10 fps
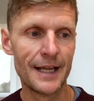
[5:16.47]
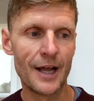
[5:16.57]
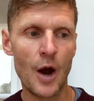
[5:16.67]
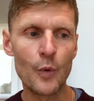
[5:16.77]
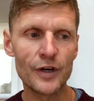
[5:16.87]

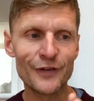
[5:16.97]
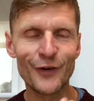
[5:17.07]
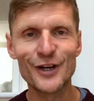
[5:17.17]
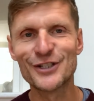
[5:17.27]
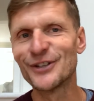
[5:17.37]
I wouldn't
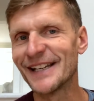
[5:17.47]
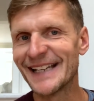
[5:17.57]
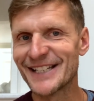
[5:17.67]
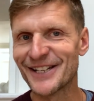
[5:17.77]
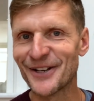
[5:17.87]
advise doing it
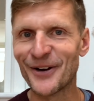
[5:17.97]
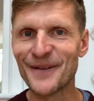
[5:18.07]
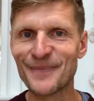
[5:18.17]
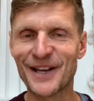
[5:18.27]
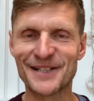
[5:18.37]
late at
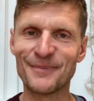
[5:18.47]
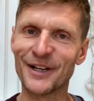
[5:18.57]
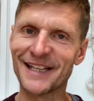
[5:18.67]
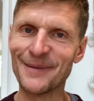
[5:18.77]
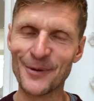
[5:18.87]
night because it
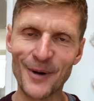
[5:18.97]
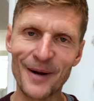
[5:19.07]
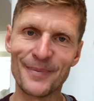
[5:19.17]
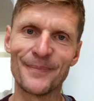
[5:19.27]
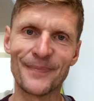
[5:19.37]
might keep you
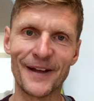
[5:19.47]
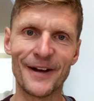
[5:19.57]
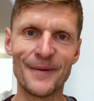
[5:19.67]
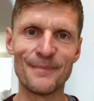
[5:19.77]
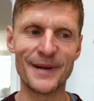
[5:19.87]
up,
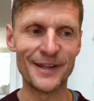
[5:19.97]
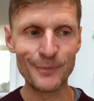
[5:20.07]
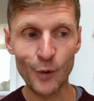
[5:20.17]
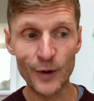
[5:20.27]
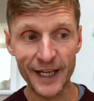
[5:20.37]
but in the
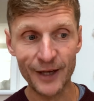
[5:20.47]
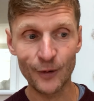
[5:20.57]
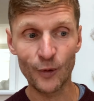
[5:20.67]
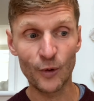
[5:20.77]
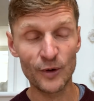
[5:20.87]
morning
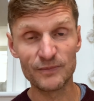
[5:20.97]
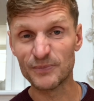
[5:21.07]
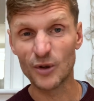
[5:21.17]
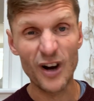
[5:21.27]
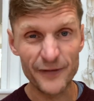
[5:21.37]

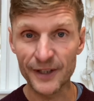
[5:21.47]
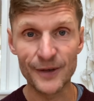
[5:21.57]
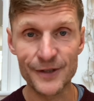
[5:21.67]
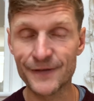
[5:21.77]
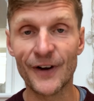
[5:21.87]
or afternoon
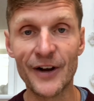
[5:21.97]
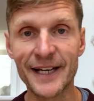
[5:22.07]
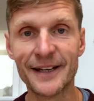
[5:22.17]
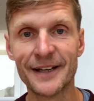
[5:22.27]
is fine.